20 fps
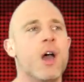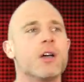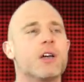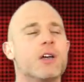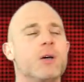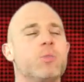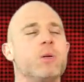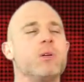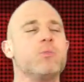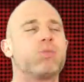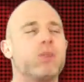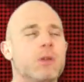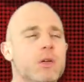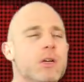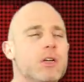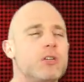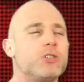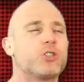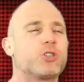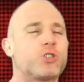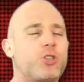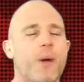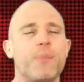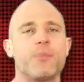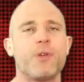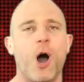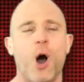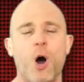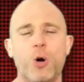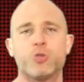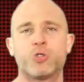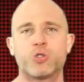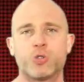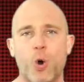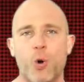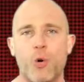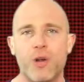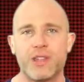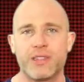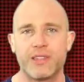can we please stop the whole
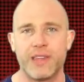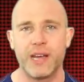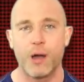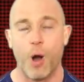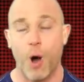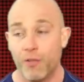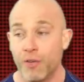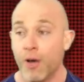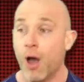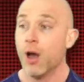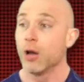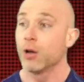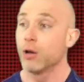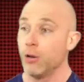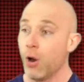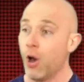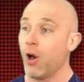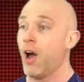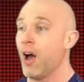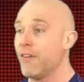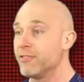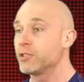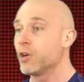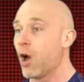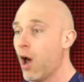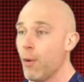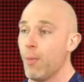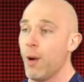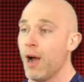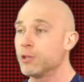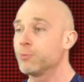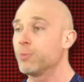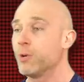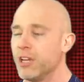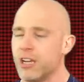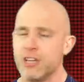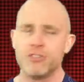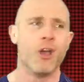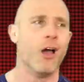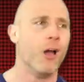story thing of, can I have a title match,
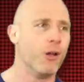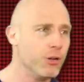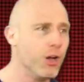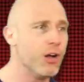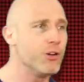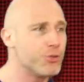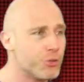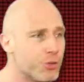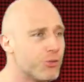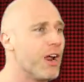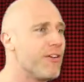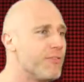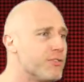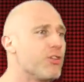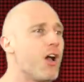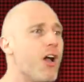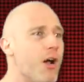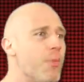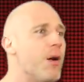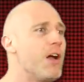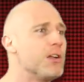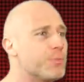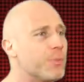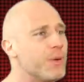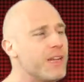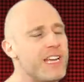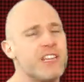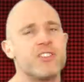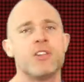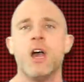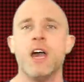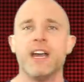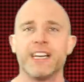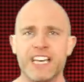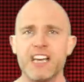please? Yes, you can have a title match, please.